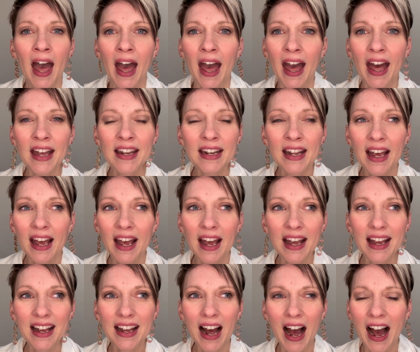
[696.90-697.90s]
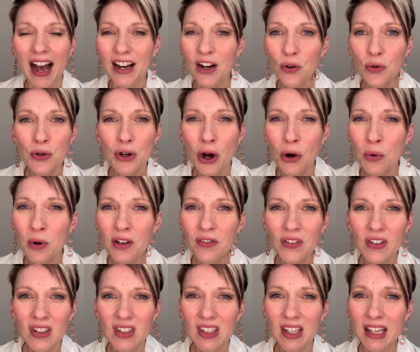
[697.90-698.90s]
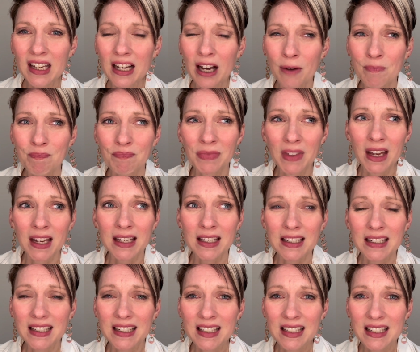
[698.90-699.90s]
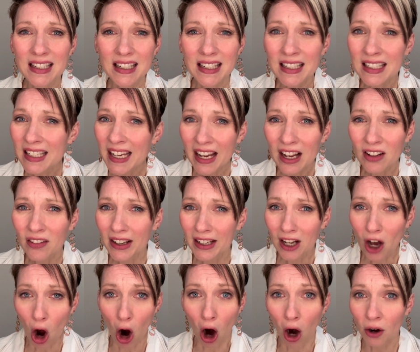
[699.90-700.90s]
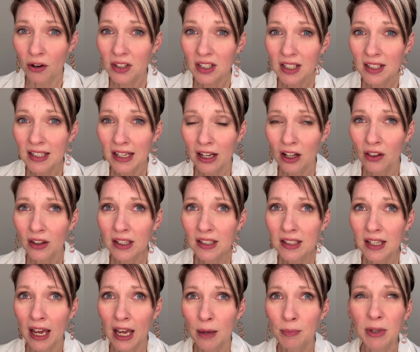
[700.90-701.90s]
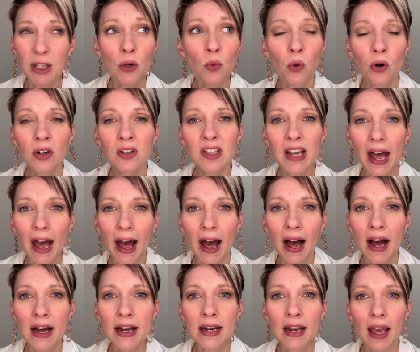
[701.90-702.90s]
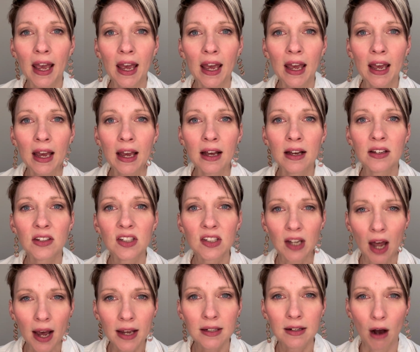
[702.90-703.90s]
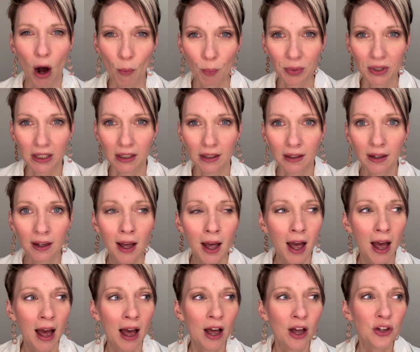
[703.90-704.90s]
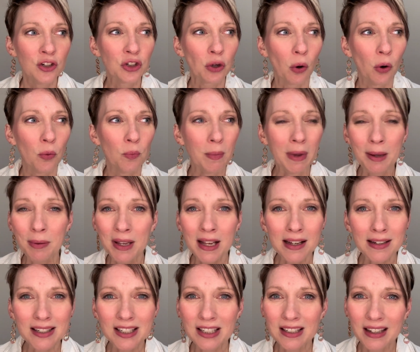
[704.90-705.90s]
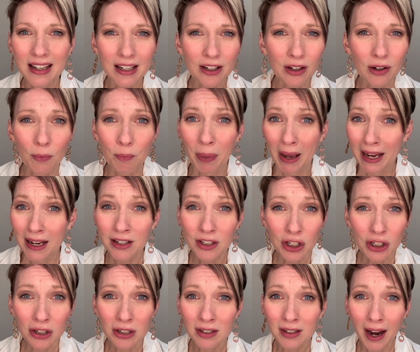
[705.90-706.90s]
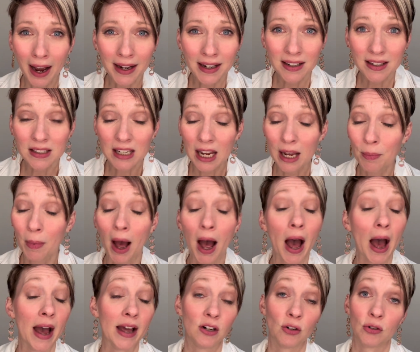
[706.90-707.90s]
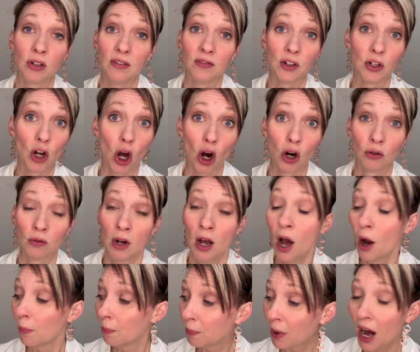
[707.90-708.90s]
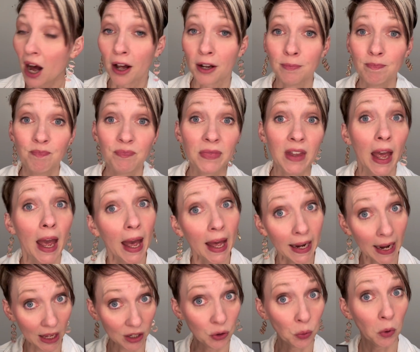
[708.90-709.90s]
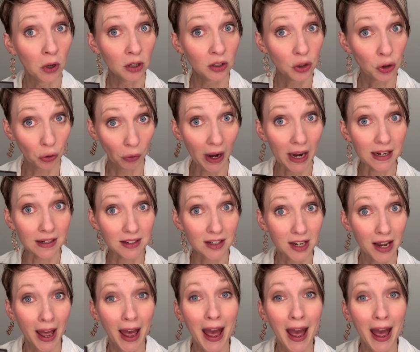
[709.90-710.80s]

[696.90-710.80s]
And I don't know if it's like car detailing tape. He worked at a sign company. So maybe it's like painter kind of tape. I don't even know. But it has worked great.